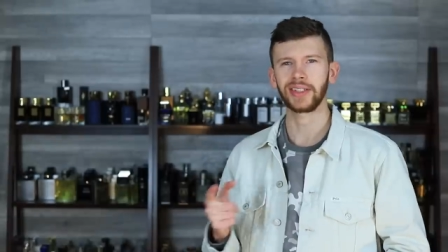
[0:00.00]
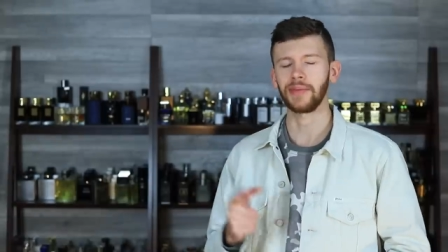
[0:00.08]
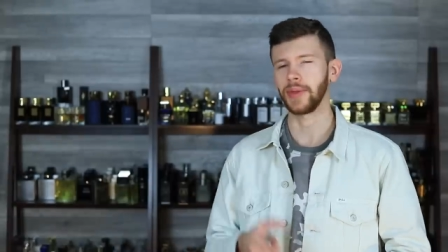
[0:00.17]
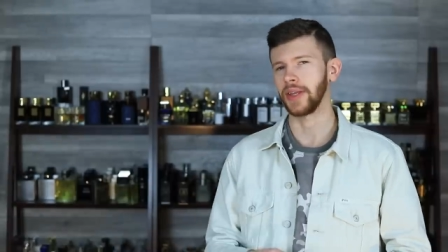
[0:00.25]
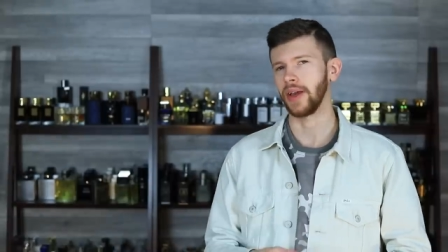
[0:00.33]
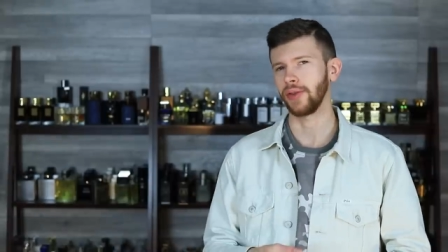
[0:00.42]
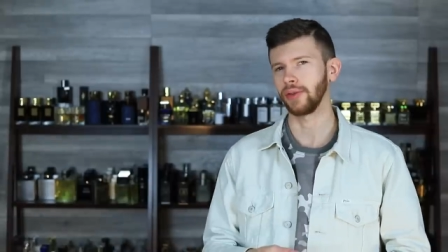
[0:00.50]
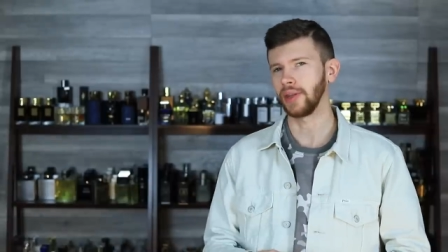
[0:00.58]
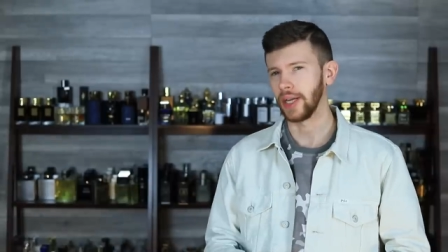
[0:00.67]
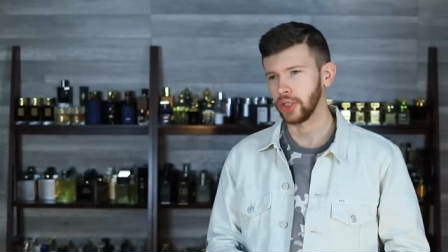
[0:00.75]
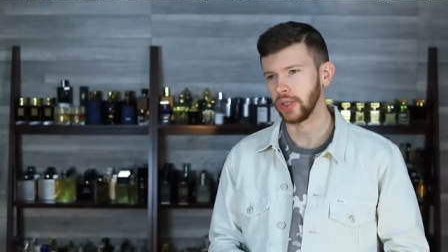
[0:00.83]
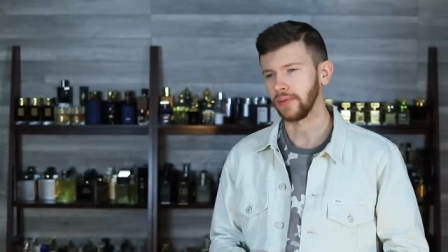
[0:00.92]
some of the other
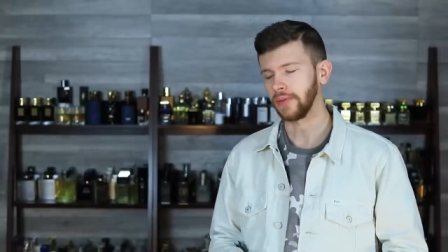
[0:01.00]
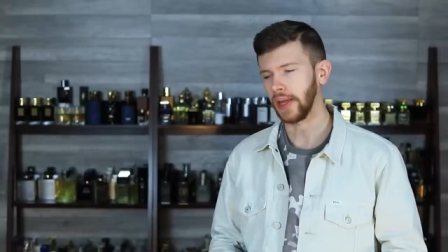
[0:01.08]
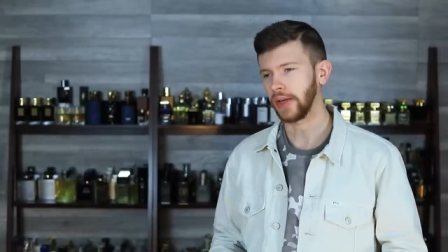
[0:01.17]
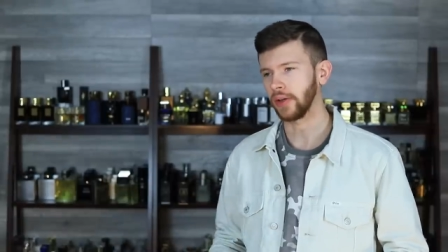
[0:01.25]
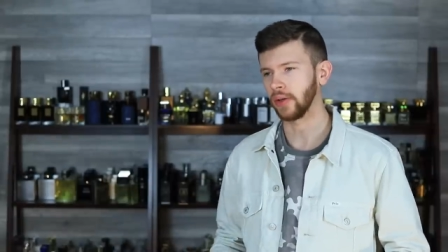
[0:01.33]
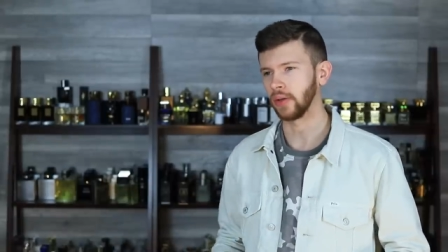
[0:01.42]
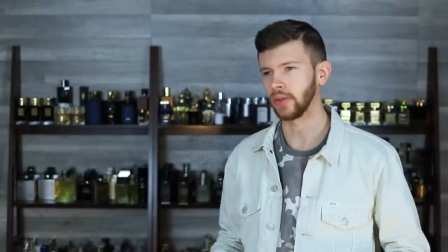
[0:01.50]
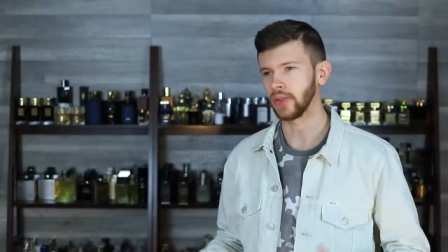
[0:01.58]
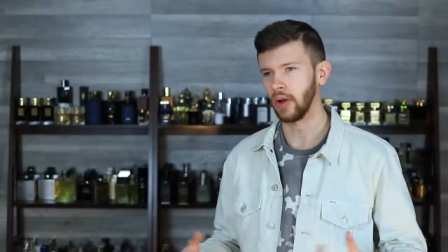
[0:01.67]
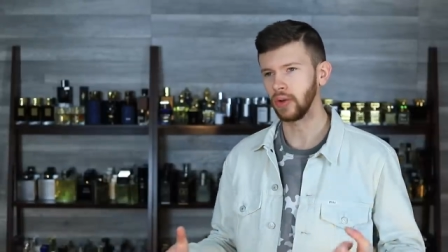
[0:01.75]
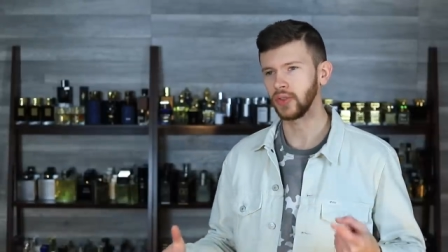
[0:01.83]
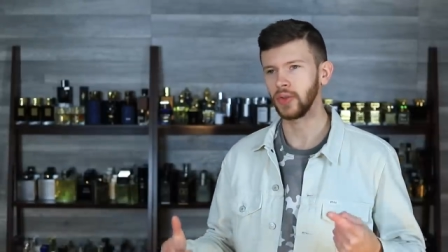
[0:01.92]
Legend flankers.
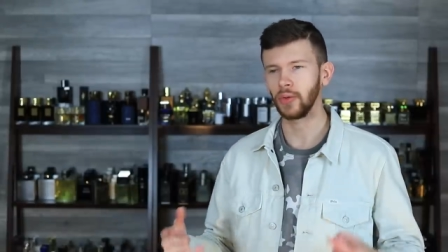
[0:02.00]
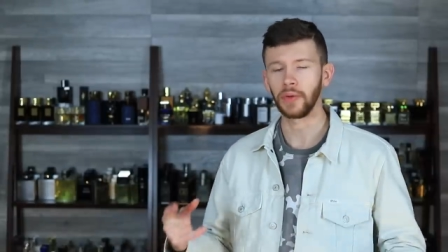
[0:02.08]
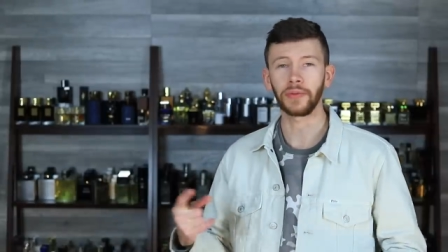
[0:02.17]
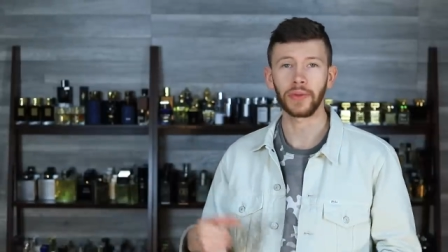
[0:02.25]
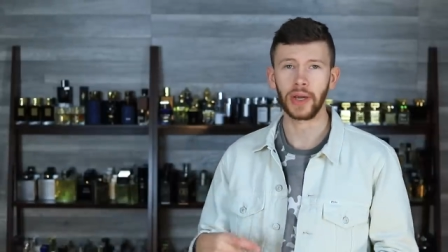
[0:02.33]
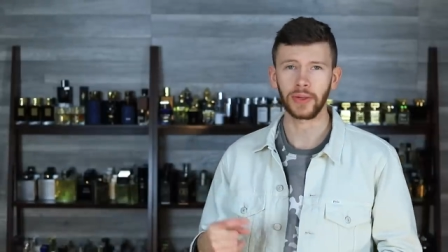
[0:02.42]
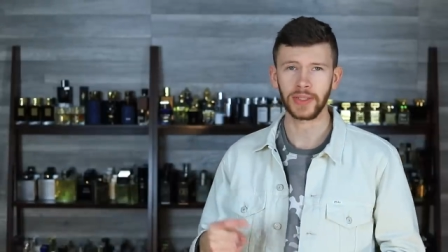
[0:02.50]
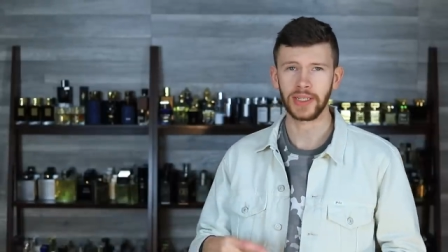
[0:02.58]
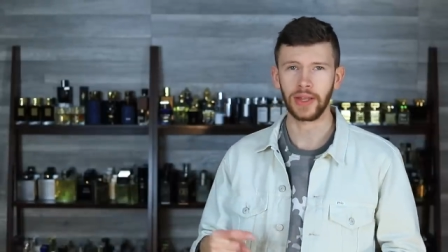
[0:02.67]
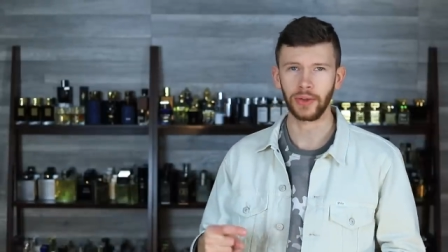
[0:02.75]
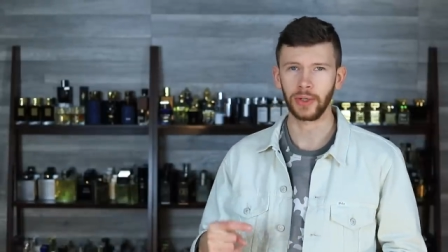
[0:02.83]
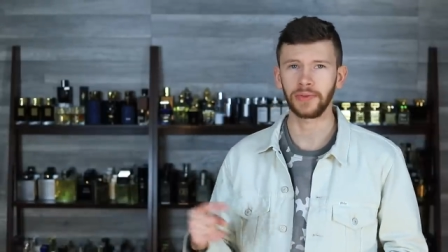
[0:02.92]
Also, the
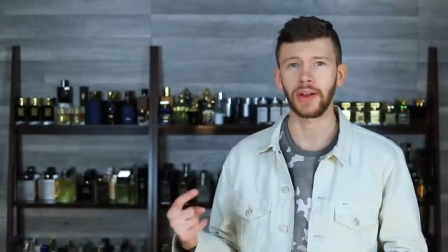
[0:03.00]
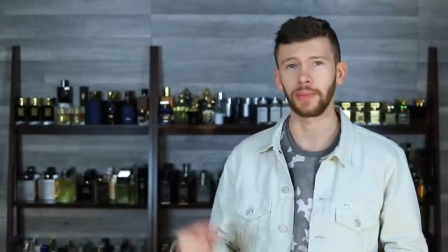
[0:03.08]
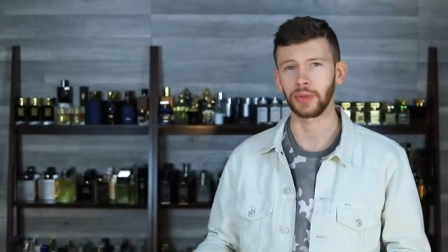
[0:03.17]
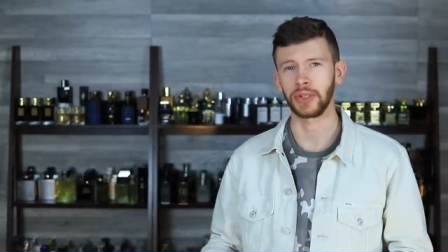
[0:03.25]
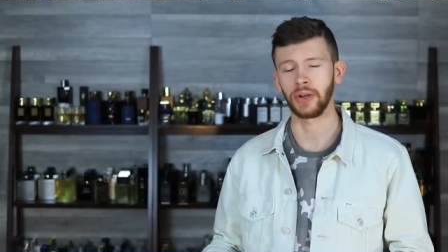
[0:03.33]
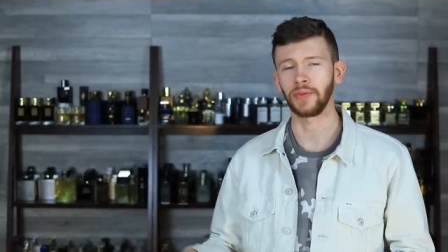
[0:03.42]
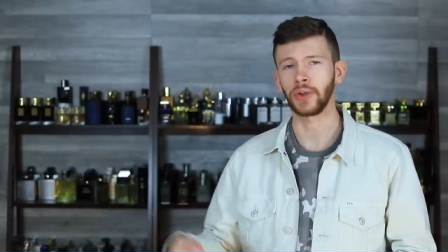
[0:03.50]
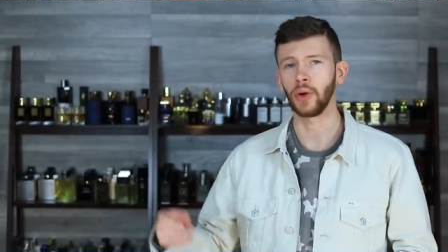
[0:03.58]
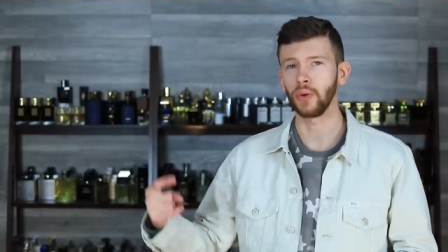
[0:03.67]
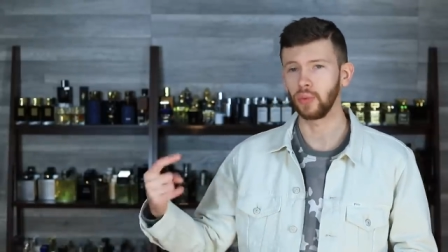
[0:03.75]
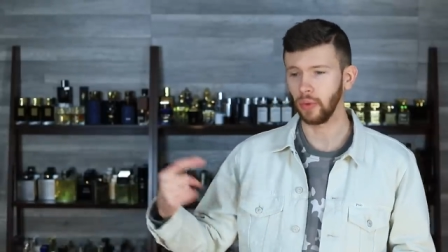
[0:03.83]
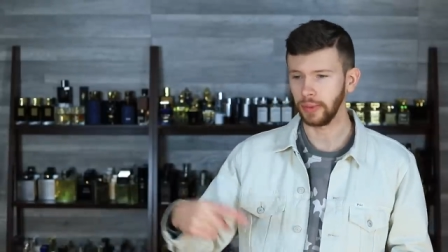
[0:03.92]
FragranceNet thirty-five percent off
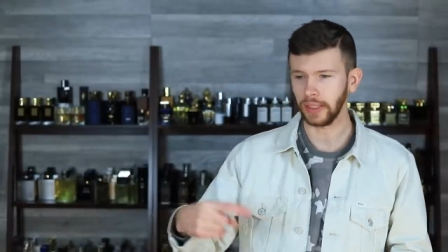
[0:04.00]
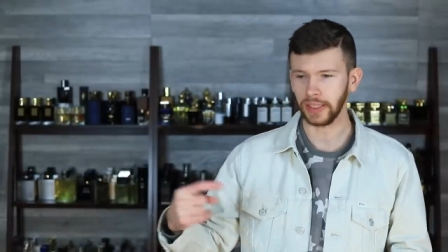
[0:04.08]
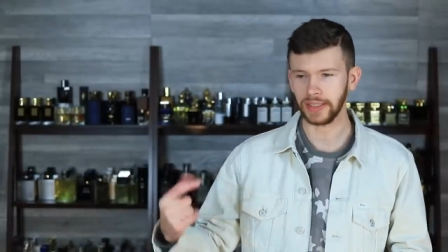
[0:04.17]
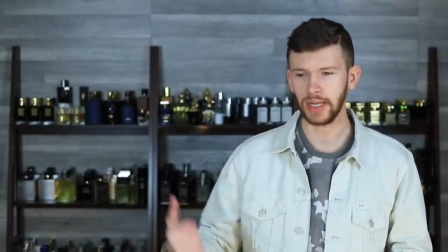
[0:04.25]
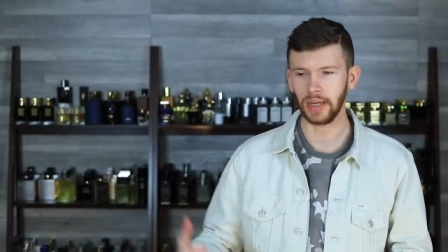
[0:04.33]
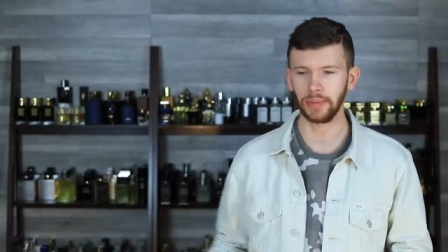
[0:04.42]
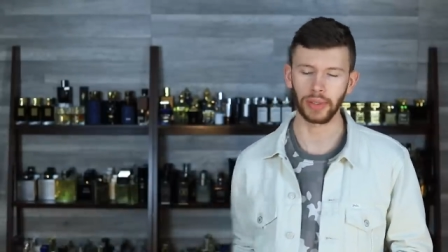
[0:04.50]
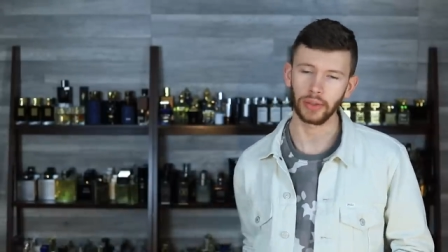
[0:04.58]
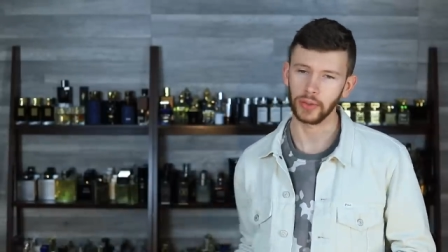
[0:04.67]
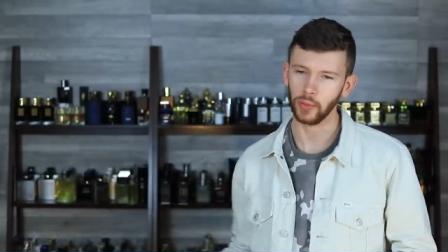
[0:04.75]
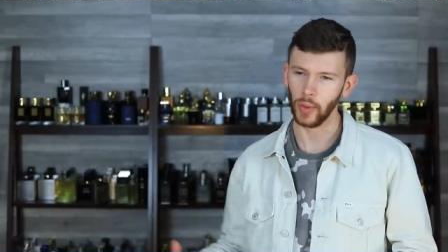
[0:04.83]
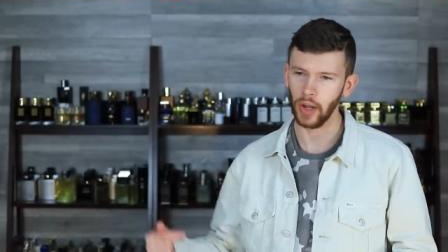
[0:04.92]
code will be linked down below
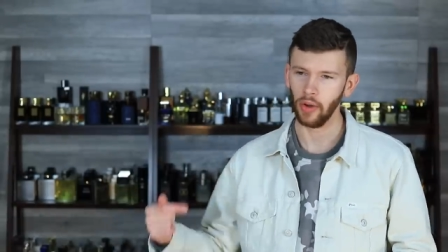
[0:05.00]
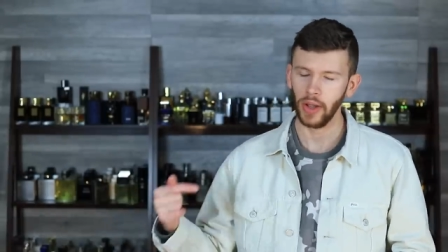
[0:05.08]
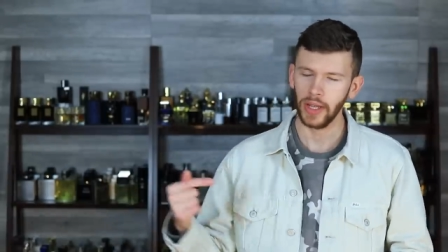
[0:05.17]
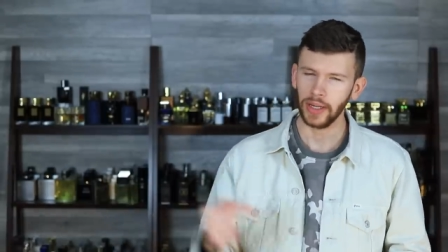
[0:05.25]
as well.